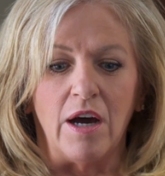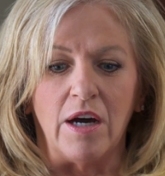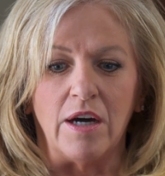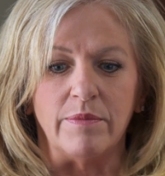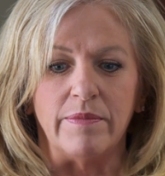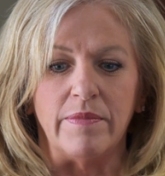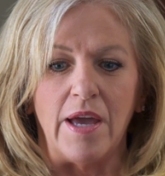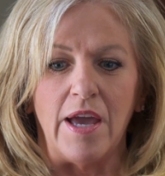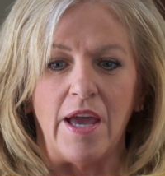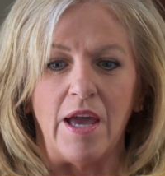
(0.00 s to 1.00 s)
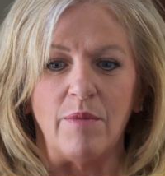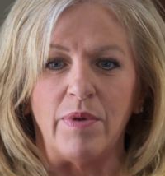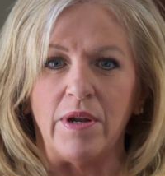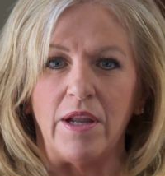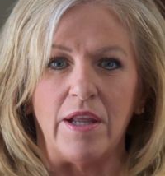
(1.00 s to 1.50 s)

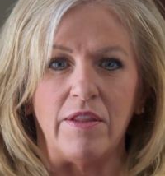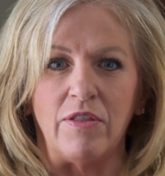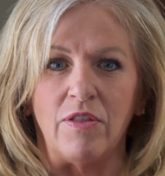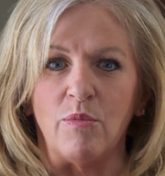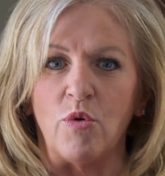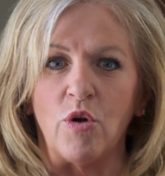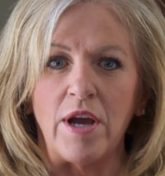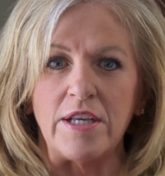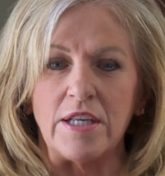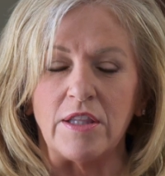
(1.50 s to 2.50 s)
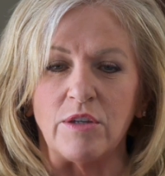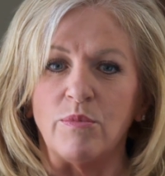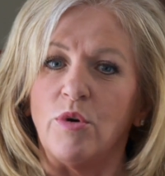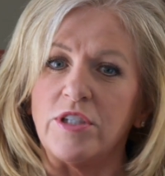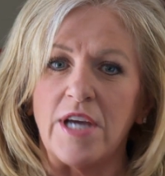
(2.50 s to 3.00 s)
But the
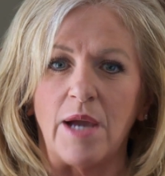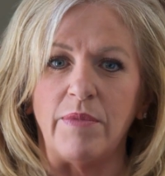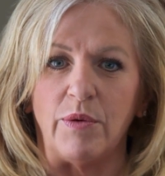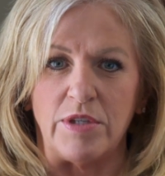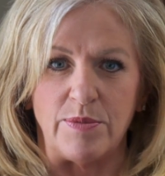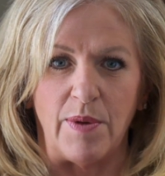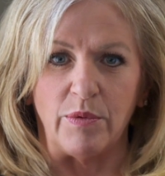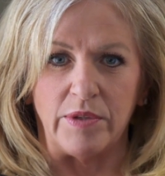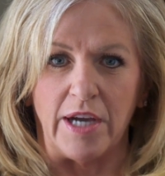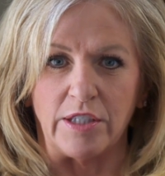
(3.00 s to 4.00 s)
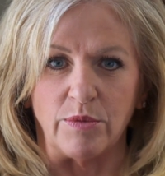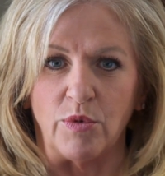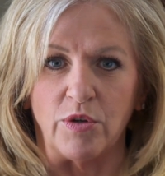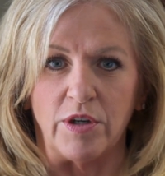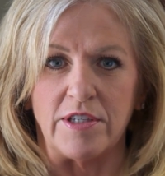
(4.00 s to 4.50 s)
more time that we spent with Dr.
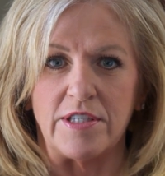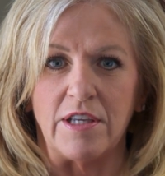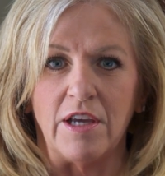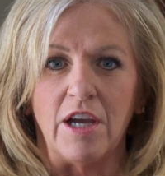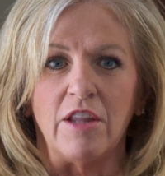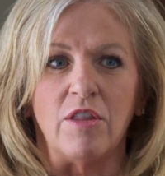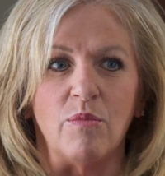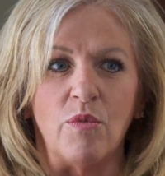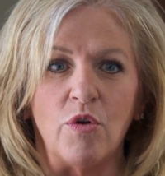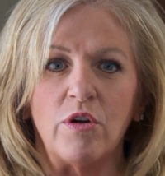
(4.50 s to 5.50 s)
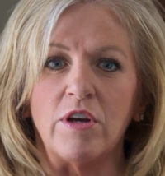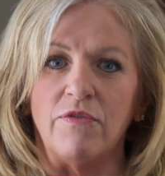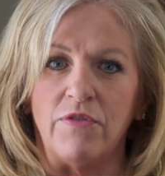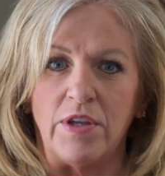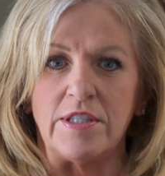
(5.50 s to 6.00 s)
Morris, the more
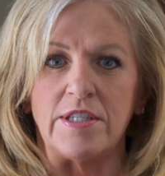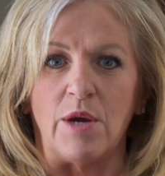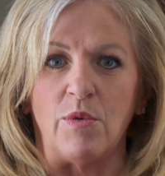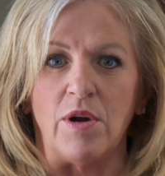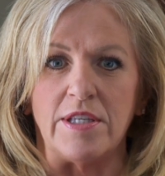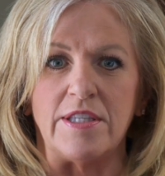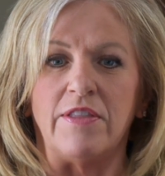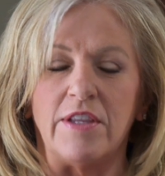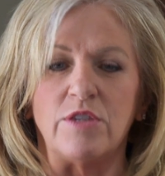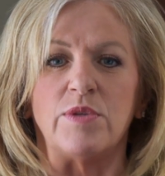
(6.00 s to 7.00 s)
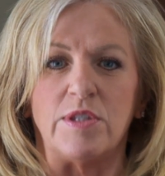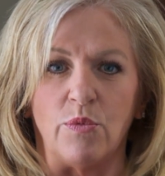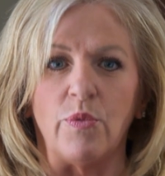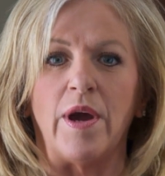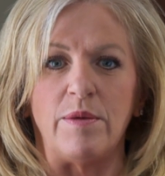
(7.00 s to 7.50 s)
convinced I was that this was
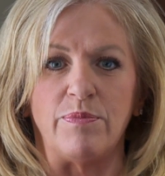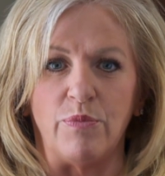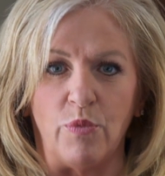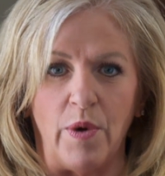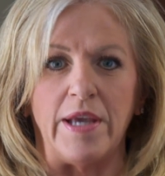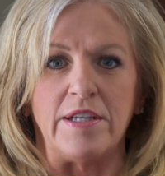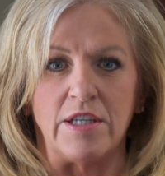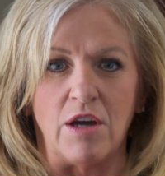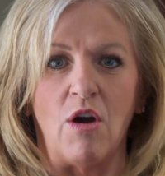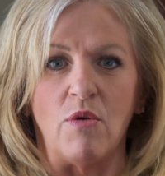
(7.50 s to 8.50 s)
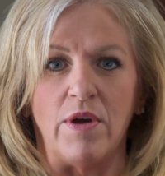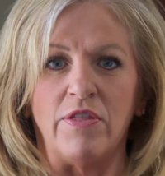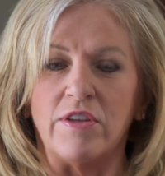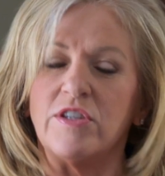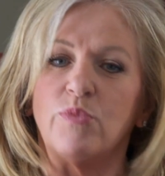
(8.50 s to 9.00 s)
the right way to go,
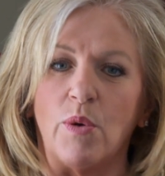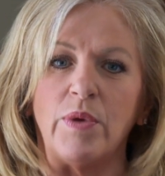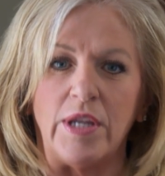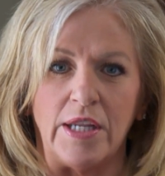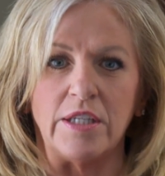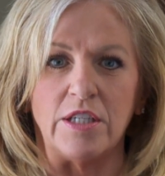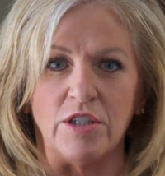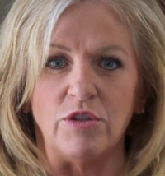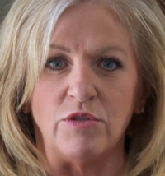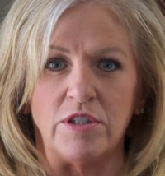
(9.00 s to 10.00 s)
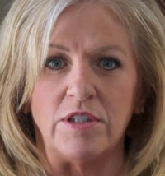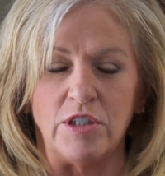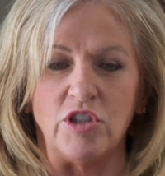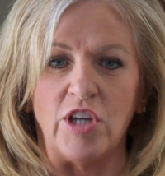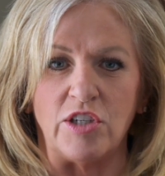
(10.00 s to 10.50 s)
and this is what we needed to do
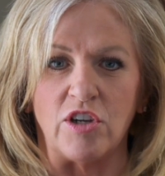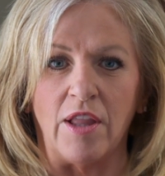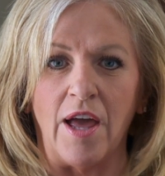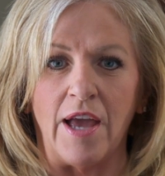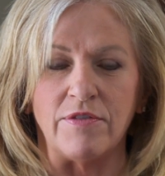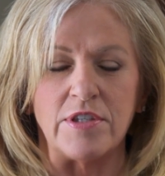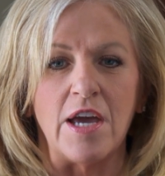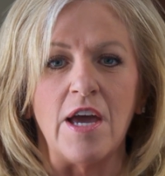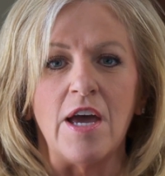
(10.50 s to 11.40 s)
to change our lives.